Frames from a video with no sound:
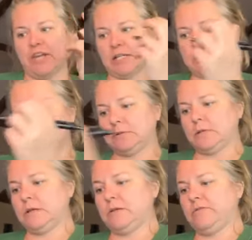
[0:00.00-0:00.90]

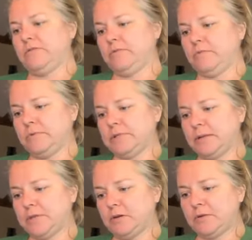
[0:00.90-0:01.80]
fix
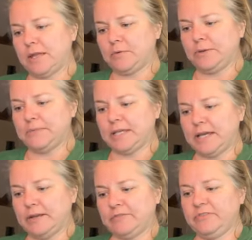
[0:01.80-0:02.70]
something on that
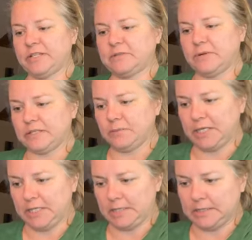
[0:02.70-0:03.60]
website, fix
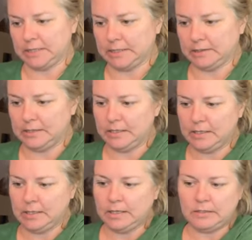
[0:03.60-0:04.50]
recipes.
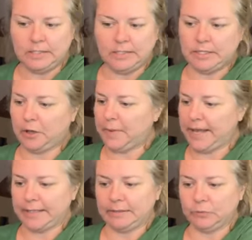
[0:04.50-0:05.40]
I need to go
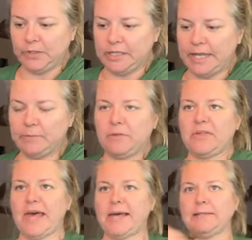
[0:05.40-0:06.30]
back and
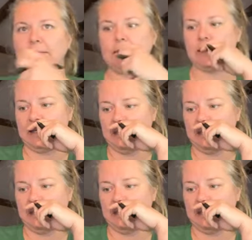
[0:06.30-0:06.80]
relabel that